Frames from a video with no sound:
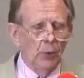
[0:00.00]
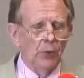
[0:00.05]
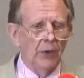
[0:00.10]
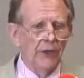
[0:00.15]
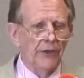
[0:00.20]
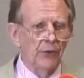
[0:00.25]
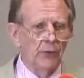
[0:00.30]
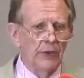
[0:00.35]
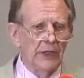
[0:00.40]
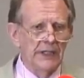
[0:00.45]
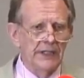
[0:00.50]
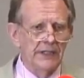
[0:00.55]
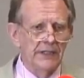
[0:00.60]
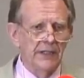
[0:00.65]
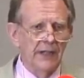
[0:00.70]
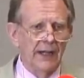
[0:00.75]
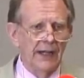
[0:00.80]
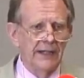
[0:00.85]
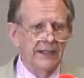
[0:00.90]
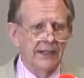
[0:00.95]
Well, the
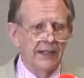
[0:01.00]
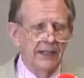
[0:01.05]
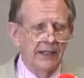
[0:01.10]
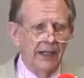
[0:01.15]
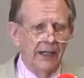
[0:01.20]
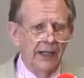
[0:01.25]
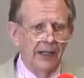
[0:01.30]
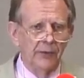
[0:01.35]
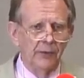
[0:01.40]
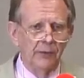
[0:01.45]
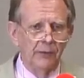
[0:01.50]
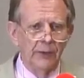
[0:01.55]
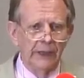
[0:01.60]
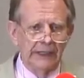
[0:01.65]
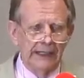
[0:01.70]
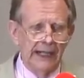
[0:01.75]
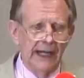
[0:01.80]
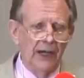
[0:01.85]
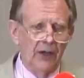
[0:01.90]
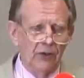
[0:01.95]
reason I, I
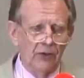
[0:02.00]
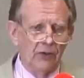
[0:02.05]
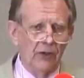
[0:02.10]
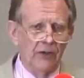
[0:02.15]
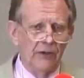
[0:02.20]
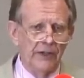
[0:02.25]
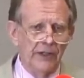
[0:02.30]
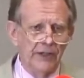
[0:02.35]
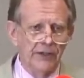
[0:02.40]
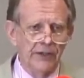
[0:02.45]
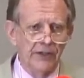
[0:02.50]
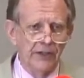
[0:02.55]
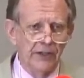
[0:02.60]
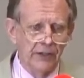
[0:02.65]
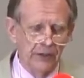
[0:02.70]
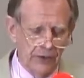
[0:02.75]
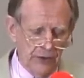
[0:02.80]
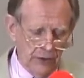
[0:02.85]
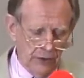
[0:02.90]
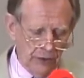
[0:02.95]
recount all
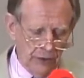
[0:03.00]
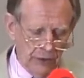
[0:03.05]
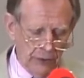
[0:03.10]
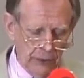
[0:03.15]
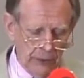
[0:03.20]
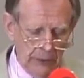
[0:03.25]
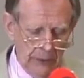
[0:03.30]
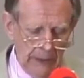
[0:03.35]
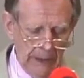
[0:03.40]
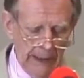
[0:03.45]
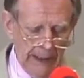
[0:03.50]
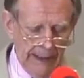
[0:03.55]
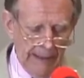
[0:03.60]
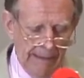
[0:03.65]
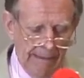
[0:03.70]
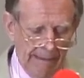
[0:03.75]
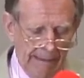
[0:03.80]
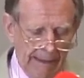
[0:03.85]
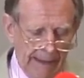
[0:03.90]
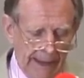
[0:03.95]
this to you
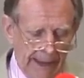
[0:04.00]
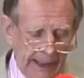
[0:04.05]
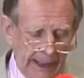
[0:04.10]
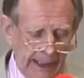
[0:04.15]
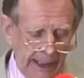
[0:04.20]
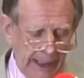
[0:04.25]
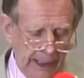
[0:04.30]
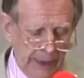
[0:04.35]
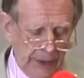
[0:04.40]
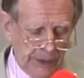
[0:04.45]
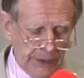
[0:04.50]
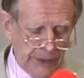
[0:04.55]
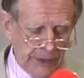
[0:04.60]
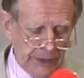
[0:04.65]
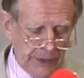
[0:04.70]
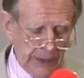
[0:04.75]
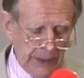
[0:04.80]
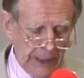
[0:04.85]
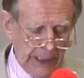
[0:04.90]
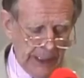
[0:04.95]

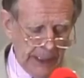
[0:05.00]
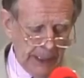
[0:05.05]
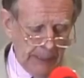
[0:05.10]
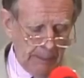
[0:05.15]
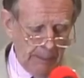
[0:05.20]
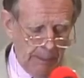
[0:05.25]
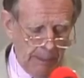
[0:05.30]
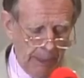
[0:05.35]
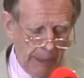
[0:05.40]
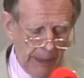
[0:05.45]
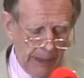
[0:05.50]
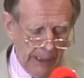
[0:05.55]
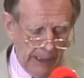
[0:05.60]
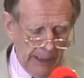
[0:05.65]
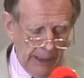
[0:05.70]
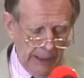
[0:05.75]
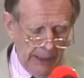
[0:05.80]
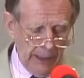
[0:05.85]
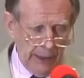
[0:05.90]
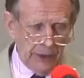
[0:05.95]
is um,
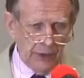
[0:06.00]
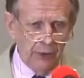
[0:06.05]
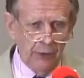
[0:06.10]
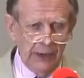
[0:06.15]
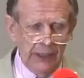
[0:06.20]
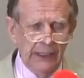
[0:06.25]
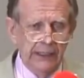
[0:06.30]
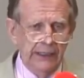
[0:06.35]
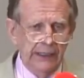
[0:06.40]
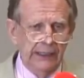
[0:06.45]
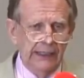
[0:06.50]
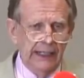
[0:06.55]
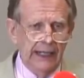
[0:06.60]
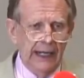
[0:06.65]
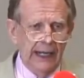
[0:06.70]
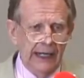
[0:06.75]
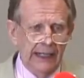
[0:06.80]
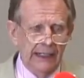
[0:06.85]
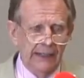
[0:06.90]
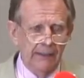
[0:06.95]
to
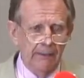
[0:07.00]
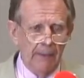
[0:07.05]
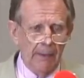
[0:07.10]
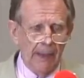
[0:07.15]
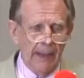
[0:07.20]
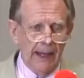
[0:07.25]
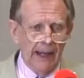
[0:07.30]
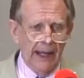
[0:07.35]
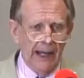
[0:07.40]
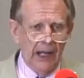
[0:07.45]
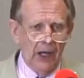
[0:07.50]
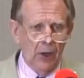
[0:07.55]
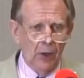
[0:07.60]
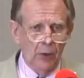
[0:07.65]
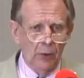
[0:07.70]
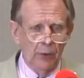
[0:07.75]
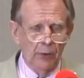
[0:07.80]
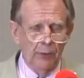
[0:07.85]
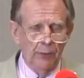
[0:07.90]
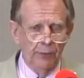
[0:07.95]
indicate
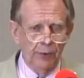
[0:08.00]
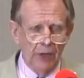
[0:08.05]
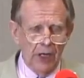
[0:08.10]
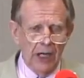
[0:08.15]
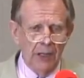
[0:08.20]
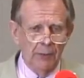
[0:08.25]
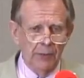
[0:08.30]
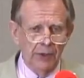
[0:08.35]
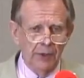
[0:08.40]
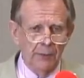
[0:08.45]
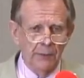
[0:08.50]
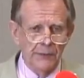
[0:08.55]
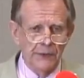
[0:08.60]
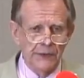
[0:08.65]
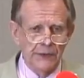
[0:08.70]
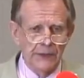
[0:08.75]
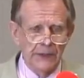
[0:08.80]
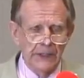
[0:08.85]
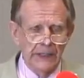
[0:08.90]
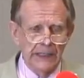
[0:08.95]
how
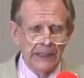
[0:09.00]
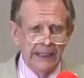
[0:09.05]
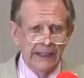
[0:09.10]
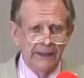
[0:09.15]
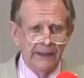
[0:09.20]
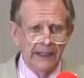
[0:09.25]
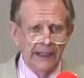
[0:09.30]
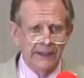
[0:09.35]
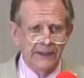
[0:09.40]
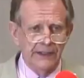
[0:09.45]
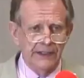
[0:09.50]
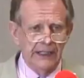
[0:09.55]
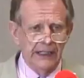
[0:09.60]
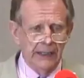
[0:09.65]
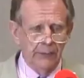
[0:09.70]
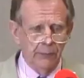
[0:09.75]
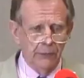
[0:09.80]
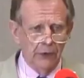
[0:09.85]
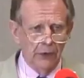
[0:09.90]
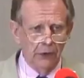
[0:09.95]
problems that
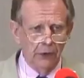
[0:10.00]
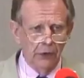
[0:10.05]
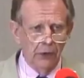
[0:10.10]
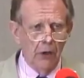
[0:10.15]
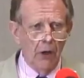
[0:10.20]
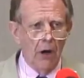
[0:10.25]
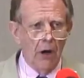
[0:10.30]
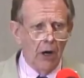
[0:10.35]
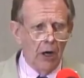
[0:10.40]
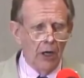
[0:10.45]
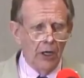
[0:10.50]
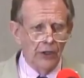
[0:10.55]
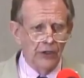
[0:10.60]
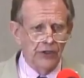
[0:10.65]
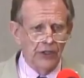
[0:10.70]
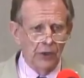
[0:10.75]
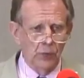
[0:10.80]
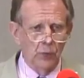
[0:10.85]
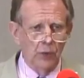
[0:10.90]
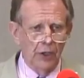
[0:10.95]
seemed
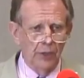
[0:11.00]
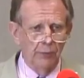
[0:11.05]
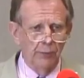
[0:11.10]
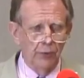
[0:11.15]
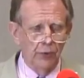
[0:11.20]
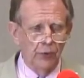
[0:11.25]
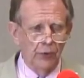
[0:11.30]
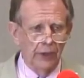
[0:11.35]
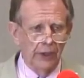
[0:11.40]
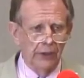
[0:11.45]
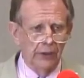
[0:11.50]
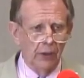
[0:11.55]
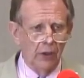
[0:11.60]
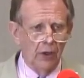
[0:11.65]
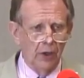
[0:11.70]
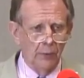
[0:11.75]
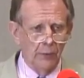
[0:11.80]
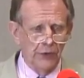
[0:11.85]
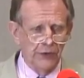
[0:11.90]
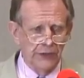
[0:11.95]
large at one point,
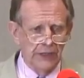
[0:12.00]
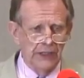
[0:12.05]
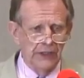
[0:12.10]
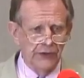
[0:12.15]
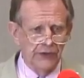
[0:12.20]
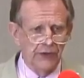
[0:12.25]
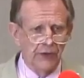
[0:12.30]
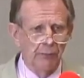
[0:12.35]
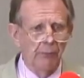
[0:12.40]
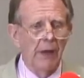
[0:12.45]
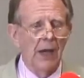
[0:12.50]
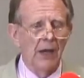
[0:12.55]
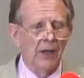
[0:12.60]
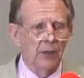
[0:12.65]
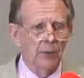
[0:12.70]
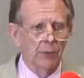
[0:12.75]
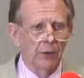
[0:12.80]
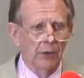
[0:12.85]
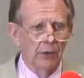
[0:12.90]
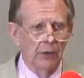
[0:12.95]
almost
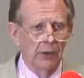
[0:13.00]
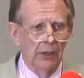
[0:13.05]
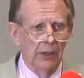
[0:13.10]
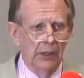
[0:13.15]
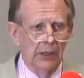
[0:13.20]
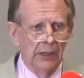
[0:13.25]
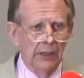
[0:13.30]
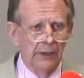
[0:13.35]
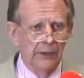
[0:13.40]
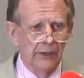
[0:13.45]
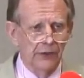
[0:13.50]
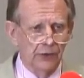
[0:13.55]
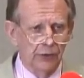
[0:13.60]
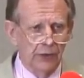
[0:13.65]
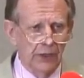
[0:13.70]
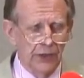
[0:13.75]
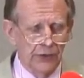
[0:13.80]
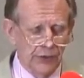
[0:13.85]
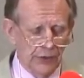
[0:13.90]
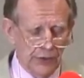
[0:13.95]
insurmountable, the
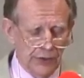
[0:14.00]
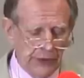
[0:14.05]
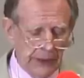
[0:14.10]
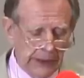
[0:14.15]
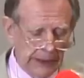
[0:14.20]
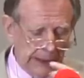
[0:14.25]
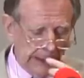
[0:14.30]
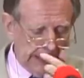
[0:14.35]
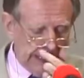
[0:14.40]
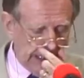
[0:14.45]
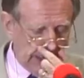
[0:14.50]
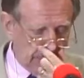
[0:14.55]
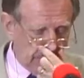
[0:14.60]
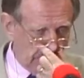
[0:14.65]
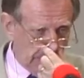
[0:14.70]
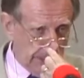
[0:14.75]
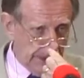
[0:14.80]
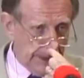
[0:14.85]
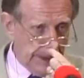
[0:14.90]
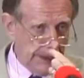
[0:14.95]
treasure seeking
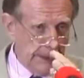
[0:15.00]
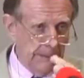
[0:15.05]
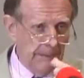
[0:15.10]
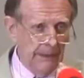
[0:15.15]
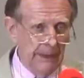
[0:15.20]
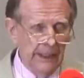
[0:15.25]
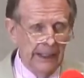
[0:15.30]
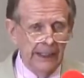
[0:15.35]
evidence,